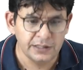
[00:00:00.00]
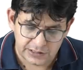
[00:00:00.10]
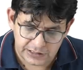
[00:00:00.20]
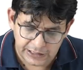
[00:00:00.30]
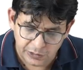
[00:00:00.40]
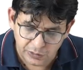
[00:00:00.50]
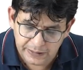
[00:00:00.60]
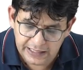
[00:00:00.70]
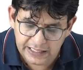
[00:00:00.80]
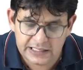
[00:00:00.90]

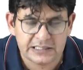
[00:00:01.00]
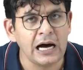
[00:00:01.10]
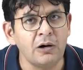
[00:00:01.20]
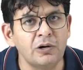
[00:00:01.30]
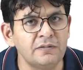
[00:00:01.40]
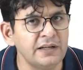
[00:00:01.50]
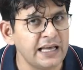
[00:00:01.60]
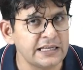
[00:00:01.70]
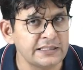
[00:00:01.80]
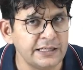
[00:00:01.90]
C2B is out of the
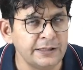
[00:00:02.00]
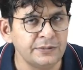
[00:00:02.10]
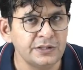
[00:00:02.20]
cascade.